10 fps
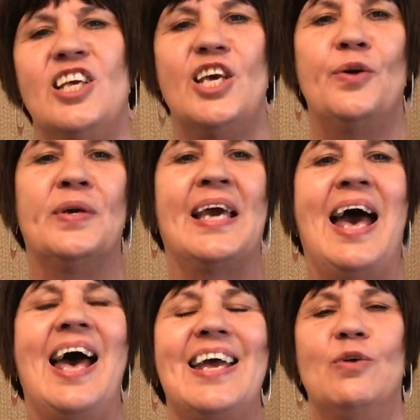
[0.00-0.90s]
the
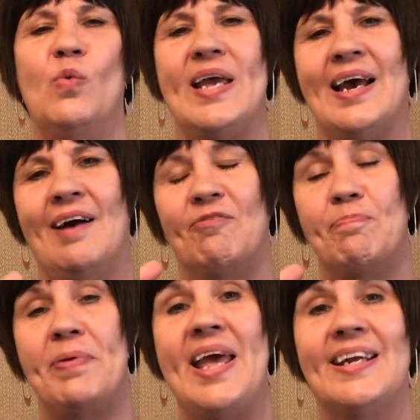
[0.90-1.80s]
UK we
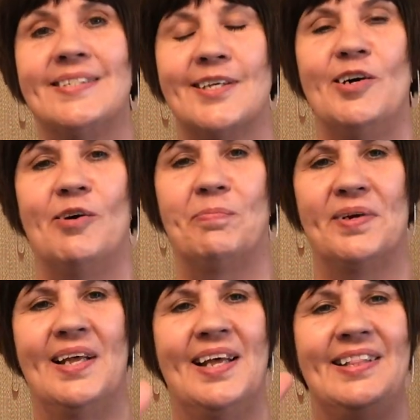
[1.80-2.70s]
have picked up